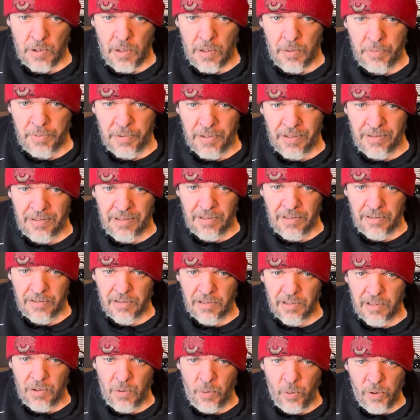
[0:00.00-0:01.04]
because the
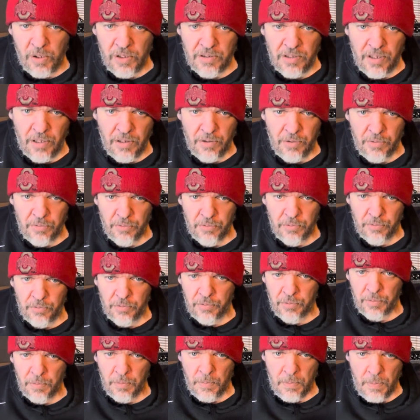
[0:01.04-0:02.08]
chord
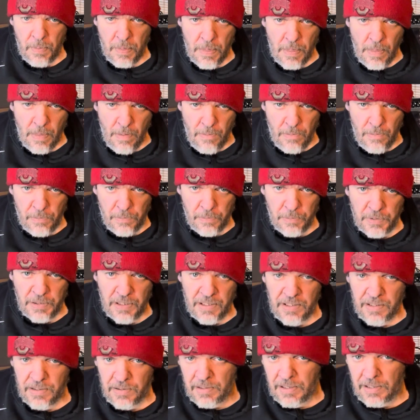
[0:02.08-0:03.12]
tones, oh,
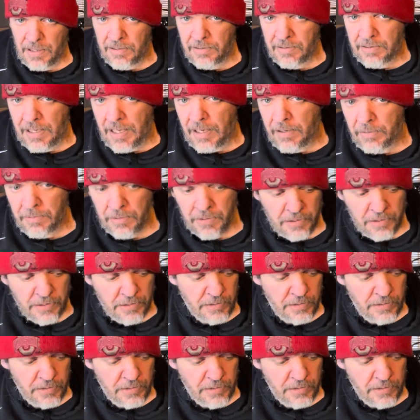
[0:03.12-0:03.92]
they sound good.